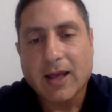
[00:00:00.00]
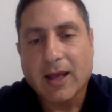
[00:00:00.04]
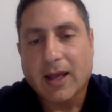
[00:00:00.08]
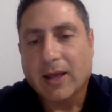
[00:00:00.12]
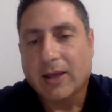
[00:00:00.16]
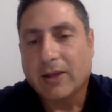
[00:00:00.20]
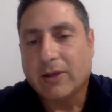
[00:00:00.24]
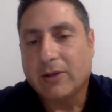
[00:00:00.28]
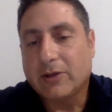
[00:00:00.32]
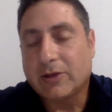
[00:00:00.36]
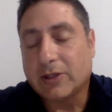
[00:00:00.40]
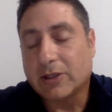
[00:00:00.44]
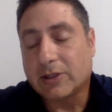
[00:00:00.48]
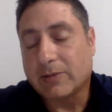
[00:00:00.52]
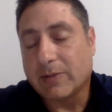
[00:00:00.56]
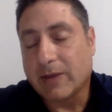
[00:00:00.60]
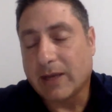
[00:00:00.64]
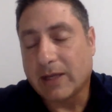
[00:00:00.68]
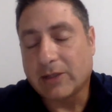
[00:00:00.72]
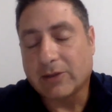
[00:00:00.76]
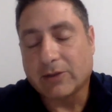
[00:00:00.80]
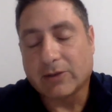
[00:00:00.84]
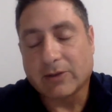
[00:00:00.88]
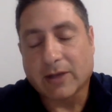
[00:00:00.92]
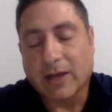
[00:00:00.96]
you just
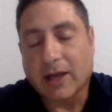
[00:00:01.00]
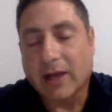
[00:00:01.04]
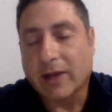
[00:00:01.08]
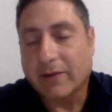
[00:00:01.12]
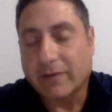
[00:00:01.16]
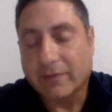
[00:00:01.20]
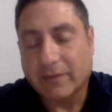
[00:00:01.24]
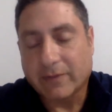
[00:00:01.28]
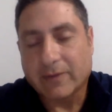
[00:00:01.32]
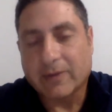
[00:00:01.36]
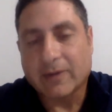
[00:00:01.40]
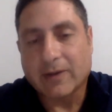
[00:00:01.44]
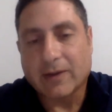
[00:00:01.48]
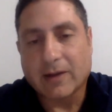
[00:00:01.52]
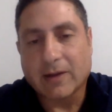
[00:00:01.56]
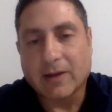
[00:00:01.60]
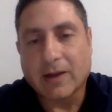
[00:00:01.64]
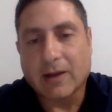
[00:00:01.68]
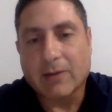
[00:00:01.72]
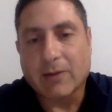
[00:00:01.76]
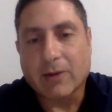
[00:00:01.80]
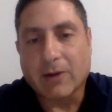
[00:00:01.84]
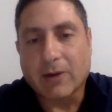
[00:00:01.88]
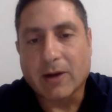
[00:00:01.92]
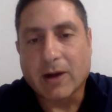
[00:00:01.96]
made your life a lot
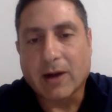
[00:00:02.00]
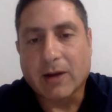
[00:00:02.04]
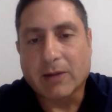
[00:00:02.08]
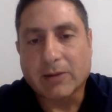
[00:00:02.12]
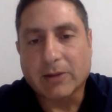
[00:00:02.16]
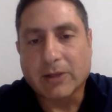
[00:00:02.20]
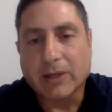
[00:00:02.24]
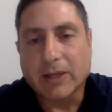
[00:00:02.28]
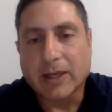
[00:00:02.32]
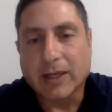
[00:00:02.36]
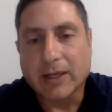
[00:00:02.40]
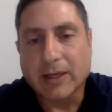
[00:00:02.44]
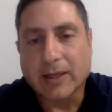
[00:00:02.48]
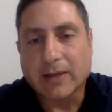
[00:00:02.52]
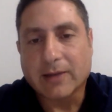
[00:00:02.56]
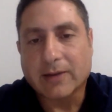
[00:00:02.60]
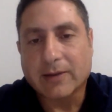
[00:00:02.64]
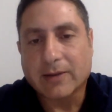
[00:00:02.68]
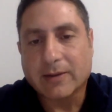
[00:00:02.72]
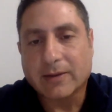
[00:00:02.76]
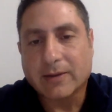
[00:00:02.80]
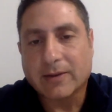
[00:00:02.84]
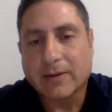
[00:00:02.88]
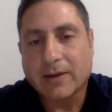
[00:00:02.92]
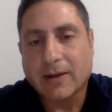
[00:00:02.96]
more complicated.
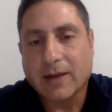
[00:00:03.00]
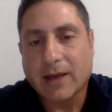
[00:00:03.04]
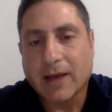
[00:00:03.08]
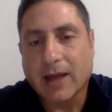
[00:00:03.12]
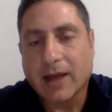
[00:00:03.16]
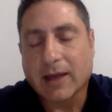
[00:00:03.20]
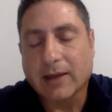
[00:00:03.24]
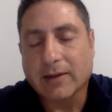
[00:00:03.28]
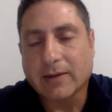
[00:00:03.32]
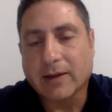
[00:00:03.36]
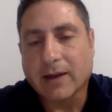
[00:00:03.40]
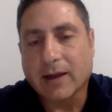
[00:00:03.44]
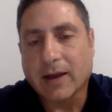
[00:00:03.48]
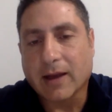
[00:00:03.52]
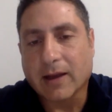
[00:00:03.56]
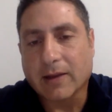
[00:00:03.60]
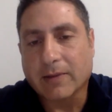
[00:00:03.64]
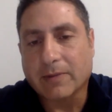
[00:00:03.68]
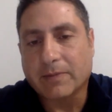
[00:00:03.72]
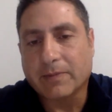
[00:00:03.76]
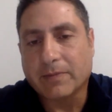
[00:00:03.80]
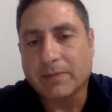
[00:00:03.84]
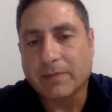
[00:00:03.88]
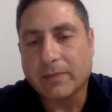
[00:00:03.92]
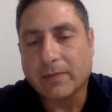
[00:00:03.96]

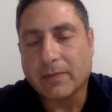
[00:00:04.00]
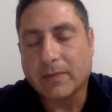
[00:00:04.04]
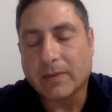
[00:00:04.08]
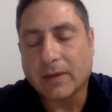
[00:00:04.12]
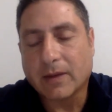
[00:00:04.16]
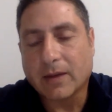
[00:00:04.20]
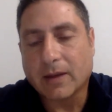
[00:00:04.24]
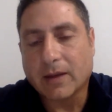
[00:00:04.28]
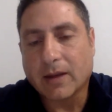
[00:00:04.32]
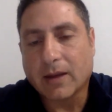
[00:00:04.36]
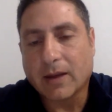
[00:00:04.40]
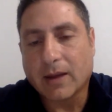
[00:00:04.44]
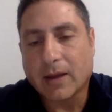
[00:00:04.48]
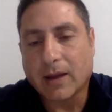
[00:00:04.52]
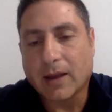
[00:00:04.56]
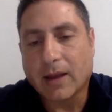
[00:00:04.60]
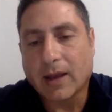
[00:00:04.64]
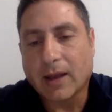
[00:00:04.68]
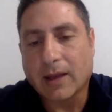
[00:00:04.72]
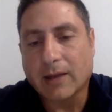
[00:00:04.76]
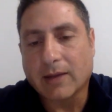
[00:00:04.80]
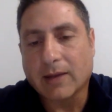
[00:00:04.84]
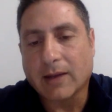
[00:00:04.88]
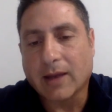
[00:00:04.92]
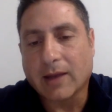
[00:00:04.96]
And
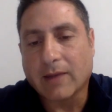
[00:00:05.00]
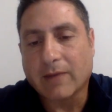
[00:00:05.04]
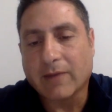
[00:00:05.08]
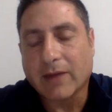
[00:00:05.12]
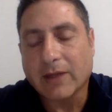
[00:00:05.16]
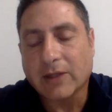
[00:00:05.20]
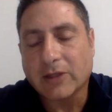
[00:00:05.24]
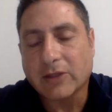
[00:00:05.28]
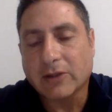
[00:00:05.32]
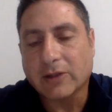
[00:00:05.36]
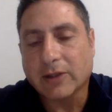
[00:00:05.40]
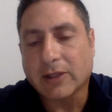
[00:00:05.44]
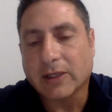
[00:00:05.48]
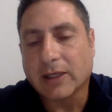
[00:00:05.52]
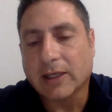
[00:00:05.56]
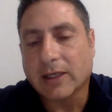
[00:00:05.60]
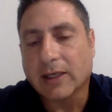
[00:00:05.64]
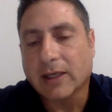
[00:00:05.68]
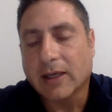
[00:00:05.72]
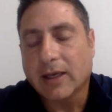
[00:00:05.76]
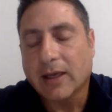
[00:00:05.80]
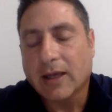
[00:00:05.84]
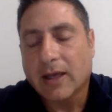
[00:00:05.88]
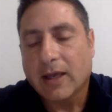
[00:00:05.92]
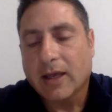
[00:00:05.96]

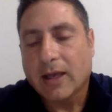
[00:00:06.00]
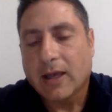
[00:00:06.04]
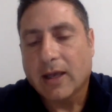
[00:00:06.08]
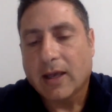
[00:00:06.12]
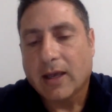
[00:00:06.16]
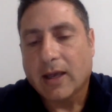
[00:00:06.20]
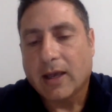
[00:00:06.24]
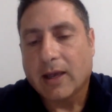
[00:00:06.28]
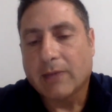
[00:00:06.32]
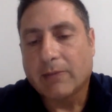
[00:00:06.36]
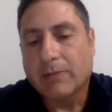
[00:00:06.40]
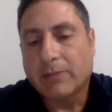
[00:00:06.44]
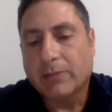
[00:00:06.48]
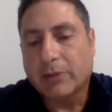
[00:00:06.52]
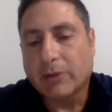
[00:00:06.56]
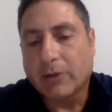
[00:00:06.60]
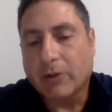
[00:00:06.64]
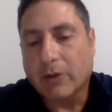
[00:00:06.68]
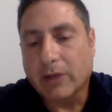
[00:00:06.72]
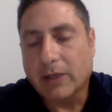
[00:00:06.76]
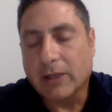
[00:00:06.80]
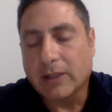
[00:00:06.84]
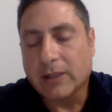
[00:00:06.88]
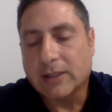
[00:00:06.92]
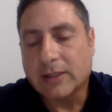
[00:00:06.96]
eventually,
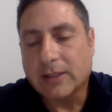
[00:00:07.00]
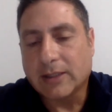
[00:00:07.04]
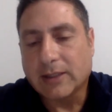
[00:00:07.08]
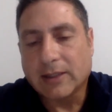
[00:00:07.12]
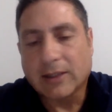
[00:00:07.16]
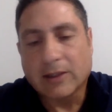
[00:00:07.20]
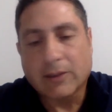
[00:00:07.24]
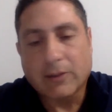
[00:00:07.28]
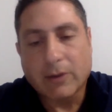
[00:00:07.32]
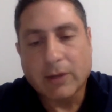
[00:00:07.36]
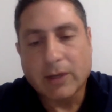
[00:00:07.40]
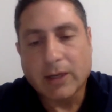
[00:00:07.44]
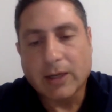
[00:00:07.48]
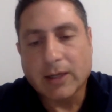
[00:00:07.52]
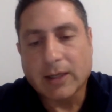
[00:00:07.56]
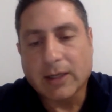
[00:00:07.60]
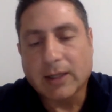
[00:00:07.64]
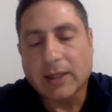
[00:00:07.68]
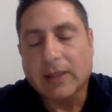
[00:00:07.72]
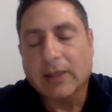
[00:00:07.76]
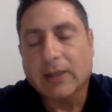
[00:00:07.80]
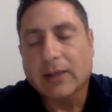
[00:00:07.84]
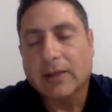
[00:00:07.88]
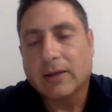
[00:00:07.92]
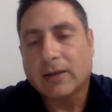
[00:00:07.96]
employees need
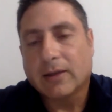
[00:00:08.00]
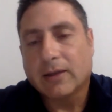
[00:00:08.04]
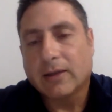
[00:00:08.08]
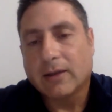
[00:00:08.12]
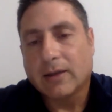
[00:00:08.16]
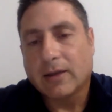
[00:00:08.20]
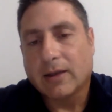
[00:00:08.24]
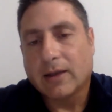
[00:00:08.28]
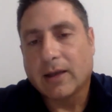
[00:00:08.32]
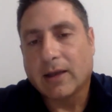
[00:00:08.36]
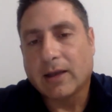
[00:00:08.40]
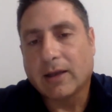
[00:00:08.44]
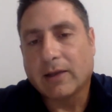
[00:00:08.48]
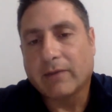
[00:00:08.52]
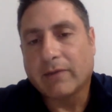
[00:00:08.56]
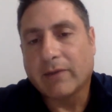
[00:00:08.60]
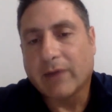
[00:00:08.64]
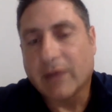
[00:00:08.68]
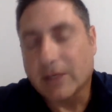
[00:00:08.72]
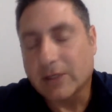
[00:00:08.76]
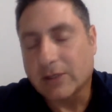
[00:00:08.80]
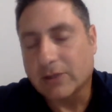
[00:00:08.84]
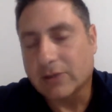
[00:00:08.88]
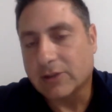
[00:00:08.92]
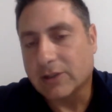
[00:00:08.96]
liquidity and
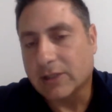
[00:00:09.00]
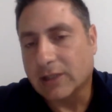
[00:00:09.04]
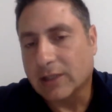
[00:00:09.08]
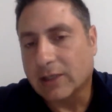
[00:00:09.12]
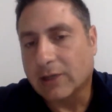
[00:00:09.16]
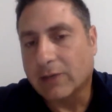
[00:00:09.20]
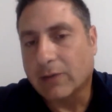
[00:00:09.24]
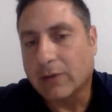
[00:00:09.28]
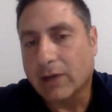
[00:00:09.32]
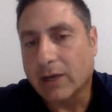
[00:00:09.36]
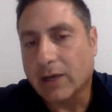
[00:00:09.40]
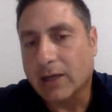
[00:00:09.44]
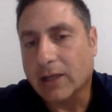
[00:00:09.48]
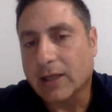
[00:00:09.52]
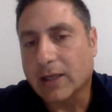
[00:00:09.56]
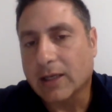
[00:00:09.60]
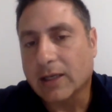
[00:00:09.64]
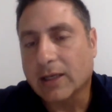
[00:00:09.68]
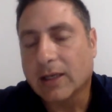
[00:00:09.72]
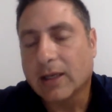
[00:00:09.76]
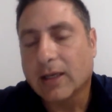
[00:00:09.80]
investors need liquidity.